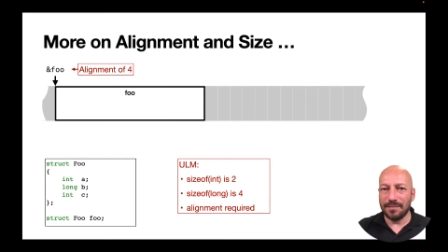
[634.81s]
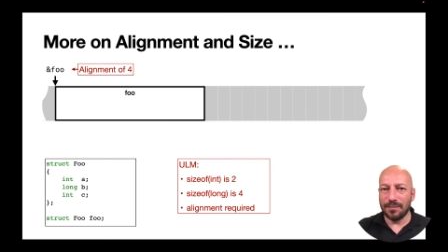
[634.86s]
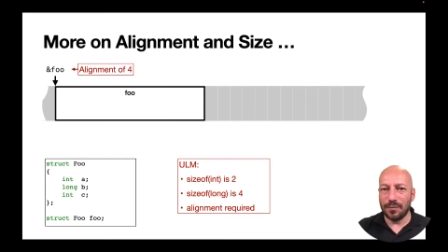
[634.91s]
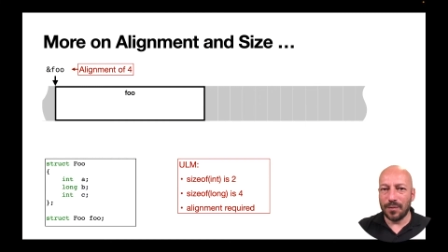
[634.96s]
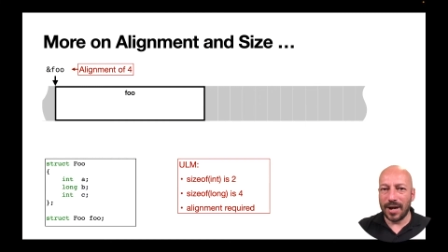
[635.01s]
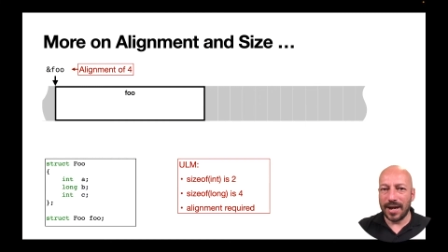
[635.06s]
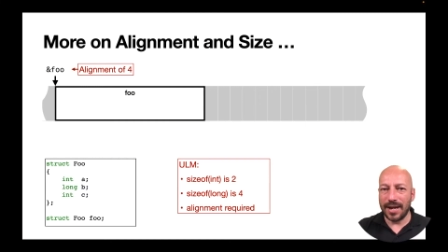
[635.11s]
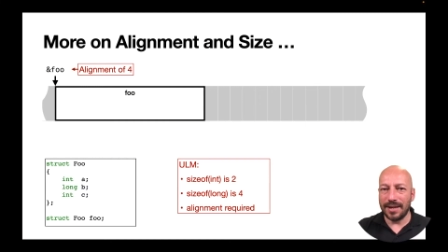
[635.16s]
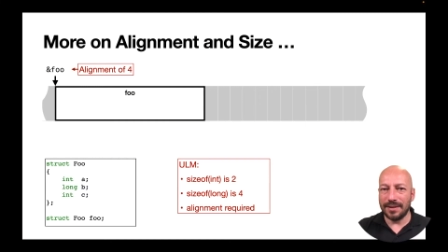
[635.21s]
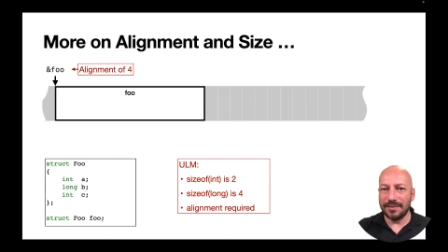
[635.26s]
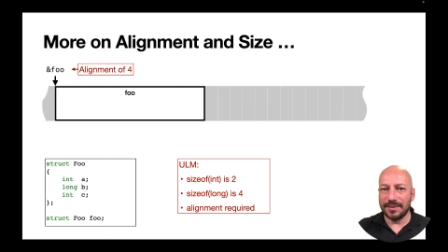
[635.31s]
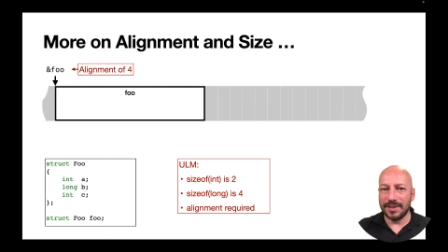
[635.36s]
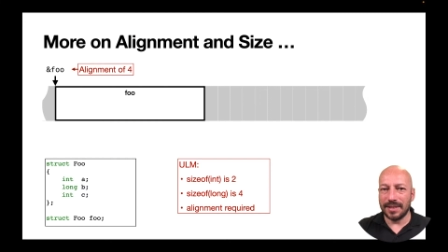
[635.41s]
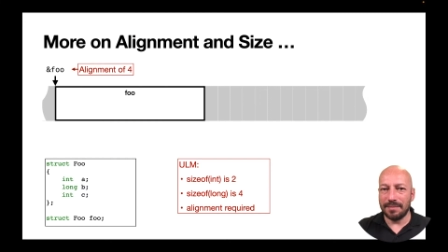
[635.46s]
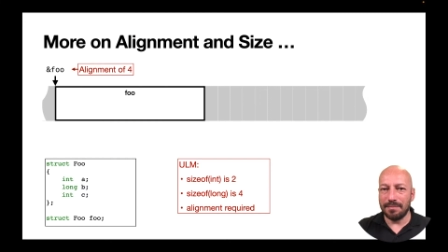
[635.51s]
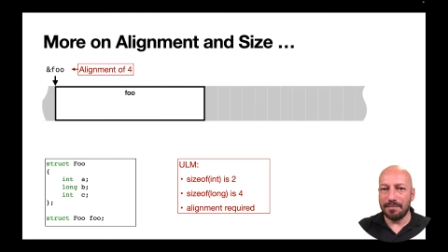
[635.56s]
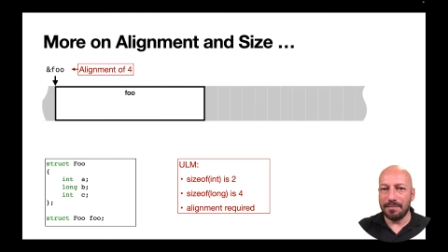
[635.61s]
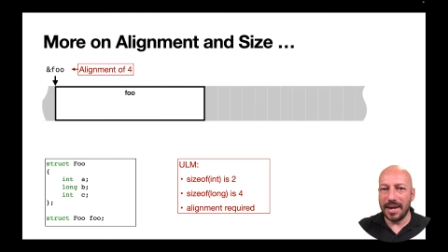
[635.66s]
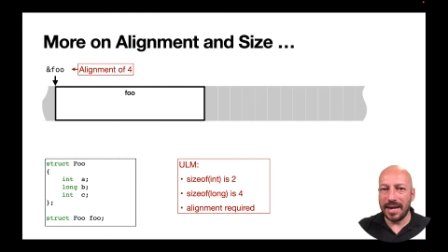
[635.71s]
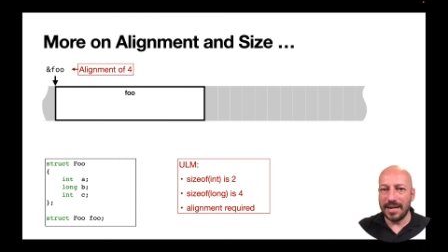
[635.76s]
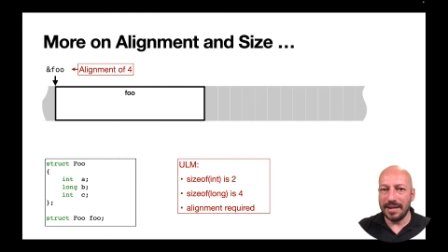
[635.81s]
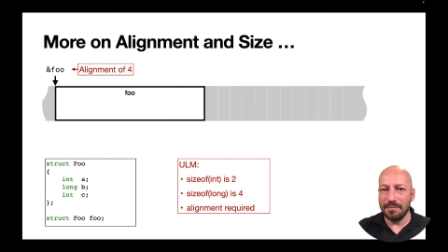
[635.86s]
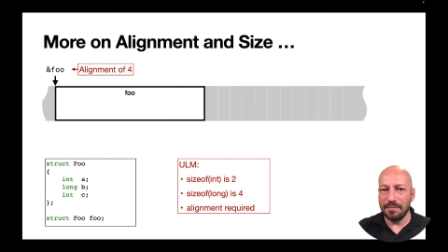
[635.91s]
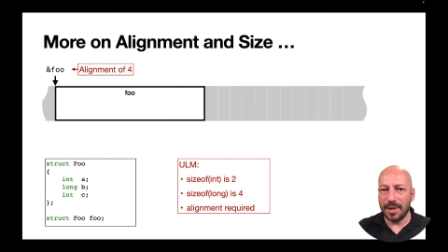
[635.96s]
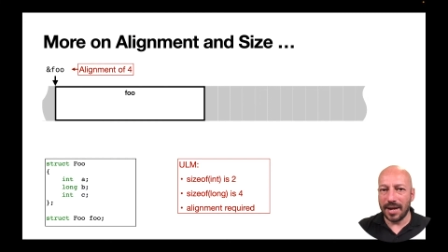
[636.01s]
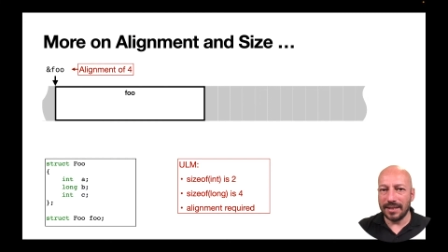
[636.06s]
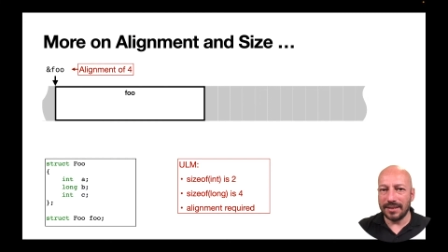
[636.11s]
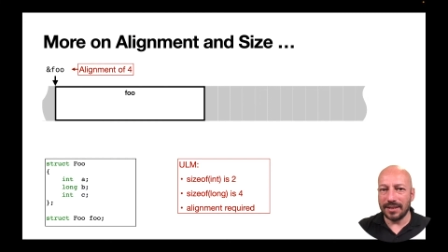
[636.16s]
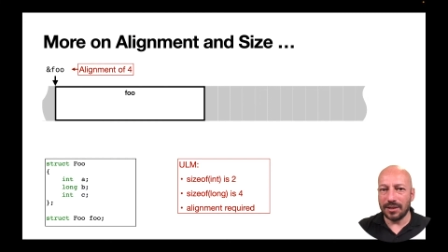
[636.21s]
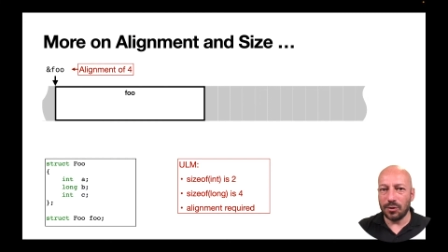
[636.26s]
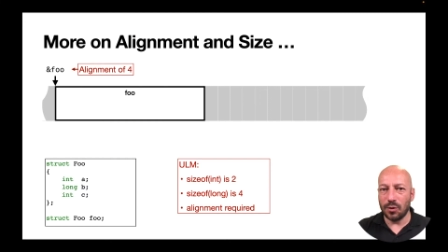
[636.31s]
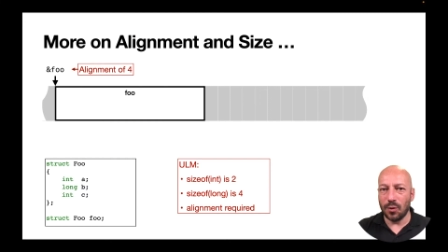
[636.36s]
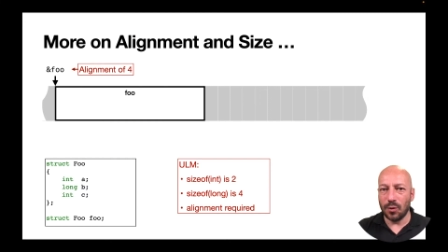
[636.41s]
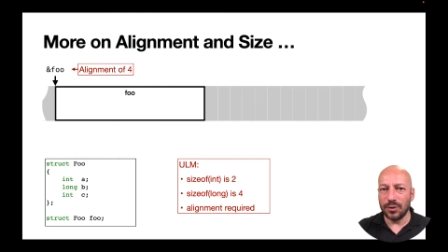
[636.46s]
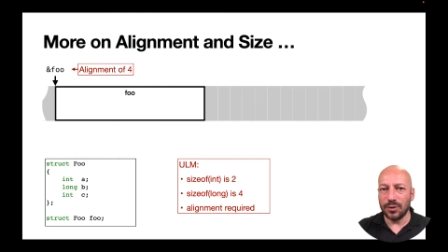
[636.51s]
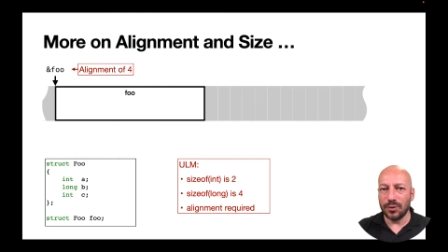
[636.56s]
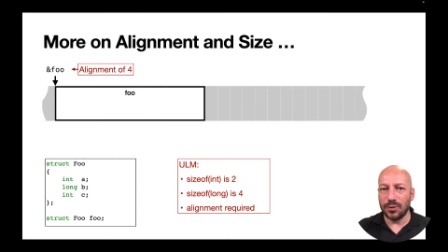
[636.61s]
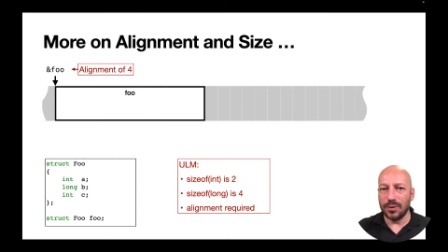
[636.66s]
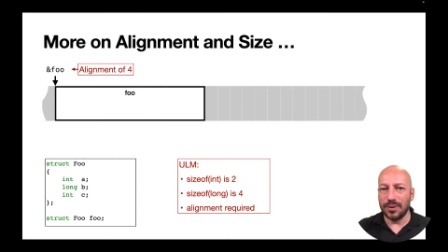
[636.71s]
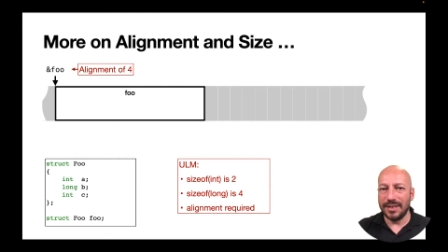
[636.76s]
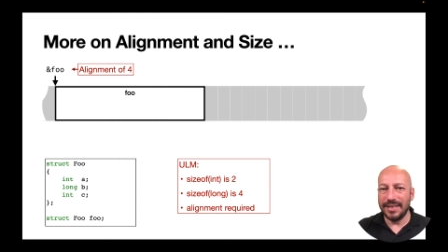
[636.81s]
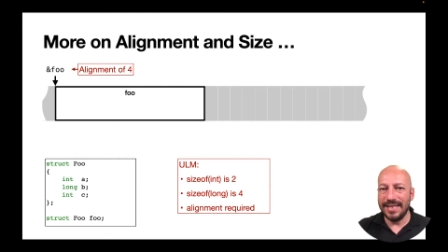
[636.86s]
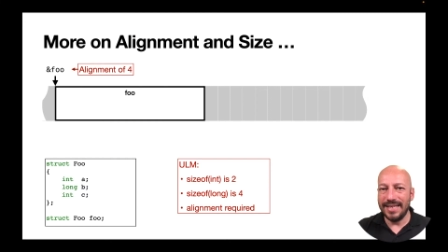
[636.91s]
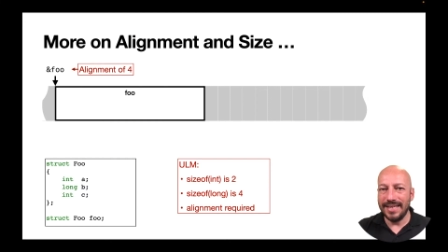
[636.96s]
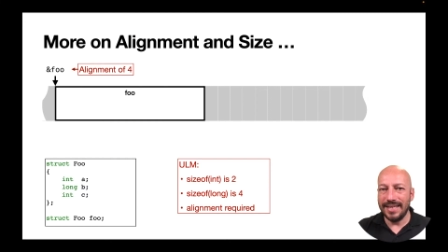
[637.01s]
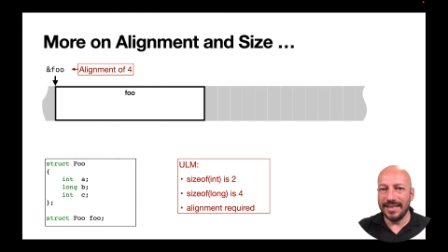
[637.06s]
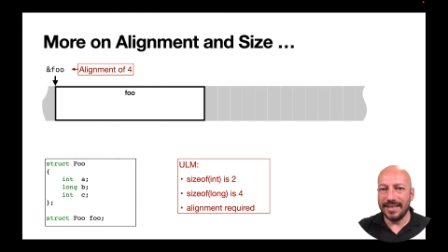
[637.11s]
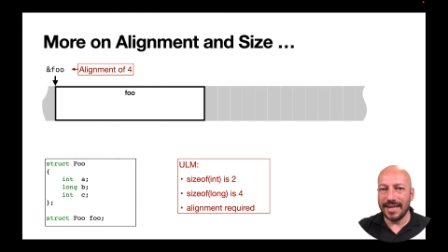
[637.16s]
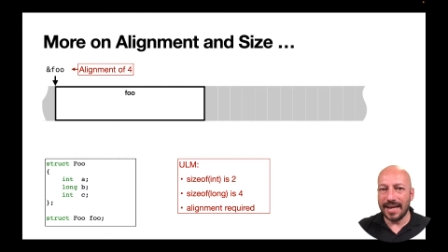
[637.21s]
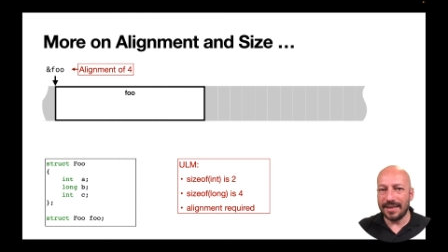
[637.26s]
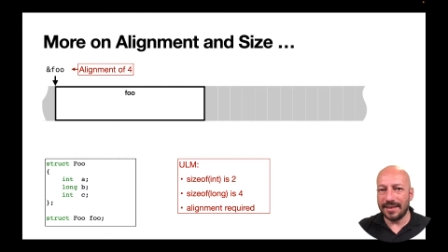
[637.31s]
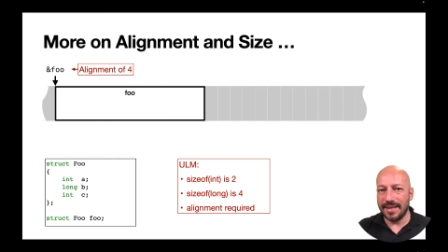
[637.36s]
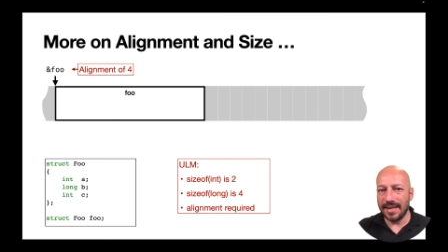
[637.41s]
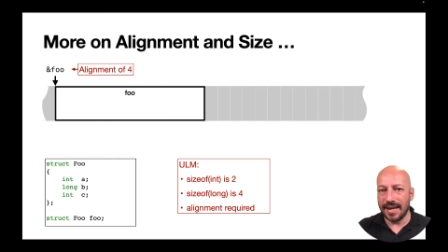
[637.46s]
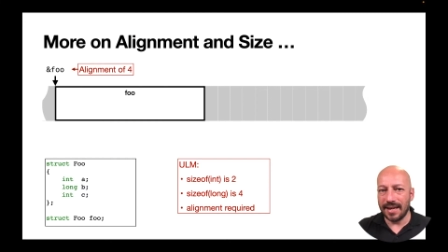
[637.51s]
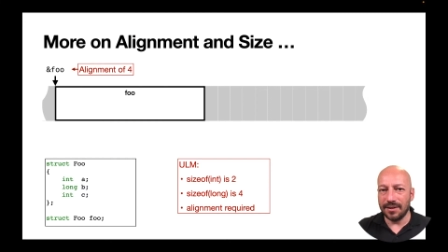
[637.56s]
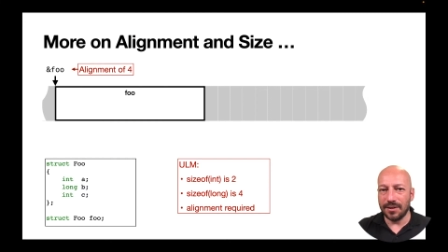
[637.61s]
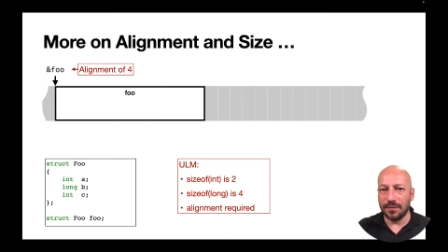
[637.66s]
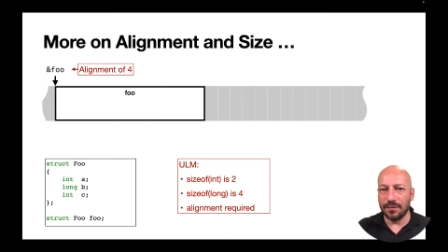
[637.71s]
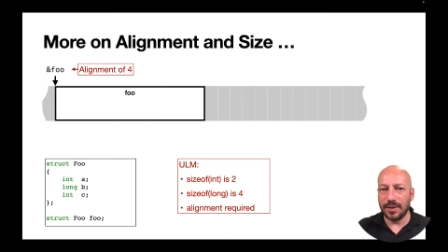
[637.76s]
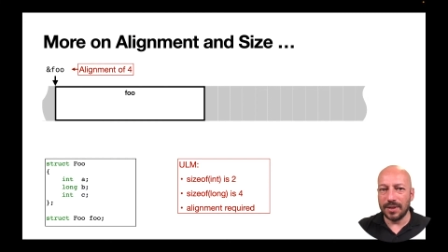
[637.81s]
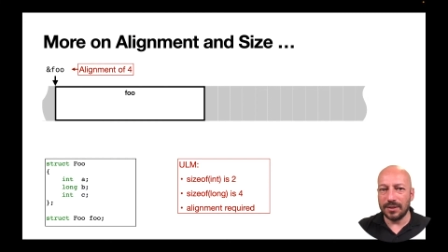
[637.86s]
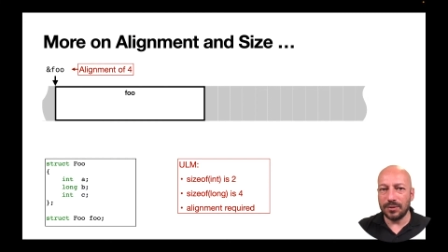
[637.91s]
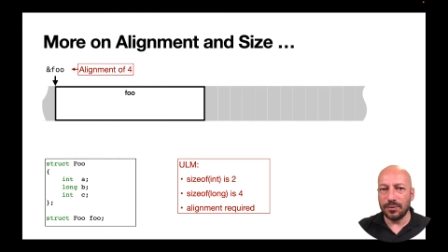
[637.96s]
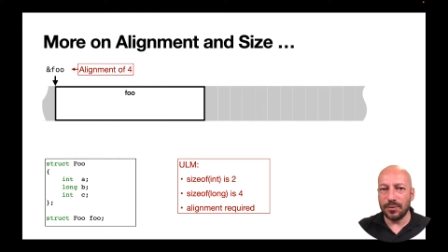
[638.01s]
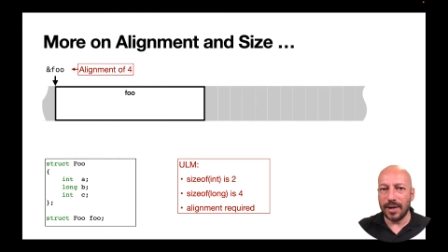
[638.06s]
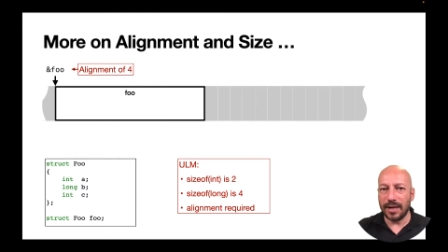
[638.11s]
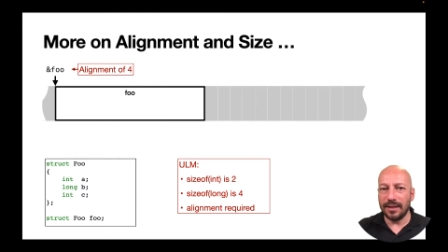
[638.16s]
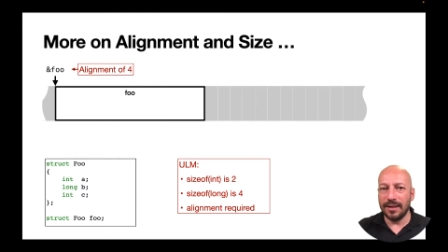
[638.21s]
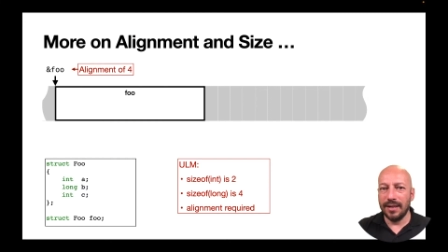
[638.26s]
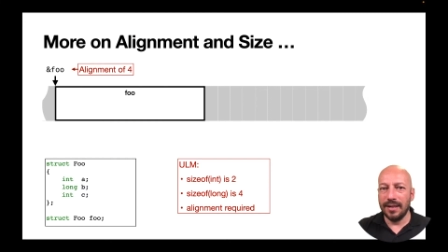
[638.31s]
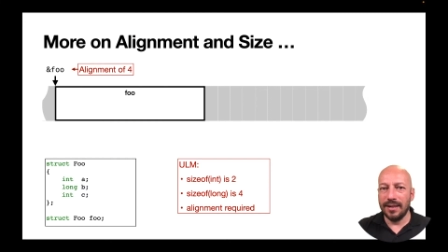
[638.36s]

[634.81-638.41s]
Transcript: why some padding bytes are also needed at the end of the struct.